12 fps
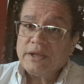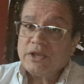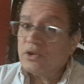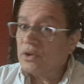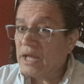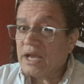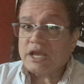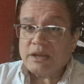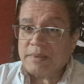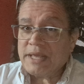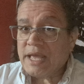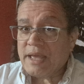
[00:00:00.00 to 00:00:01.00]
You're not
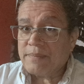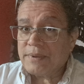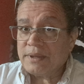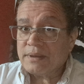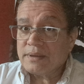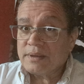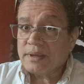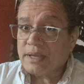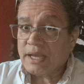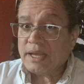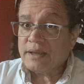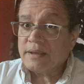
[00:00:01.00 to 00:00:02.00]
going to be happy,
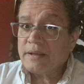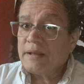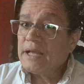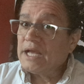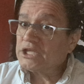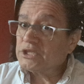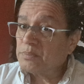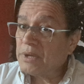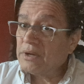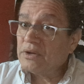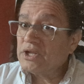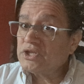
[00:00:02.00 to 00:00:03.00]
okay? It's
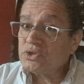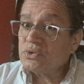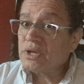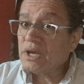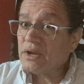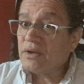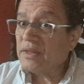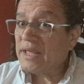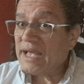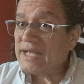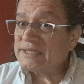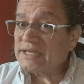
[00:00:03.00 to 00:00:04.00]
better that you cut it on
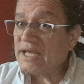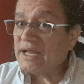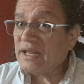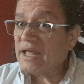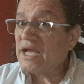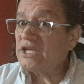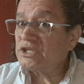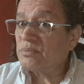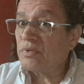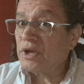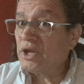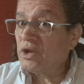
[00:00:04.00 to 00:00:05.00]
the outside lines, you
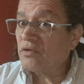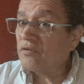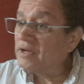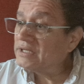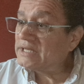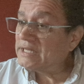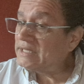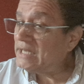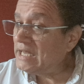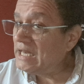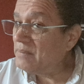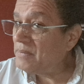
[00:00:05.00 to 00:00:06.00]
bring it over and it's a
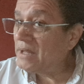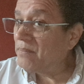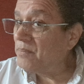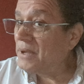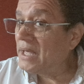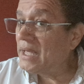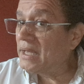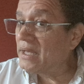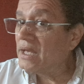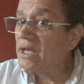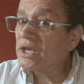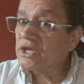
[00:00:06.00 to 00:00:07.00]
teeny bit big
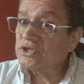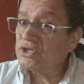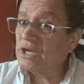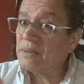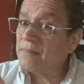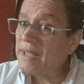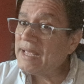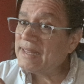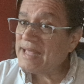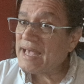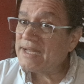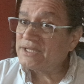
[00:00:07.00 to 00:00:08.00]
because you can
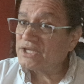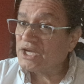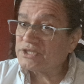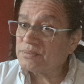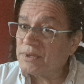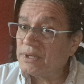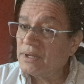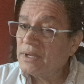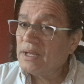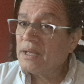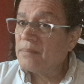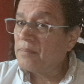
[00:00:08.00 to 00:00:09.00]
make that adjustment.
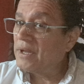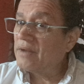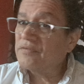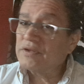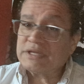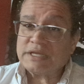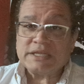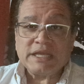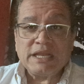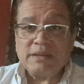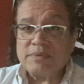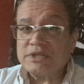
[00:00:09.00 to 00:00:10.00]
But if it's a
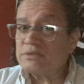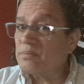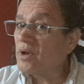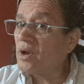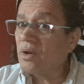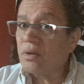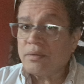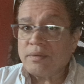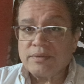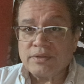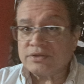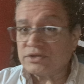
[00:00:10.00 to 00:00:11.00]
teeny bit small,
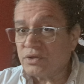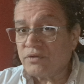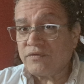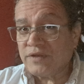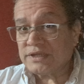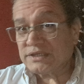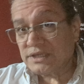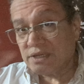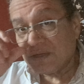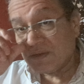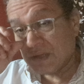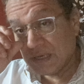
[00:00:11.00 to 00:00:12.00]
there's no fixing
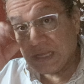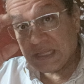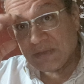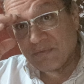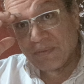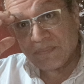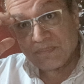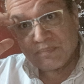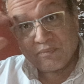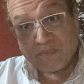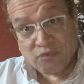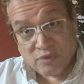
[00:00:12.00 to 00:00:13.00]
it. You're going to have to
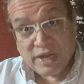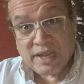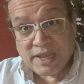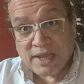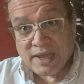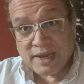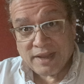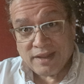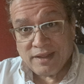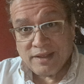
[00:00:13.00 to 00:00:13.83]
recut it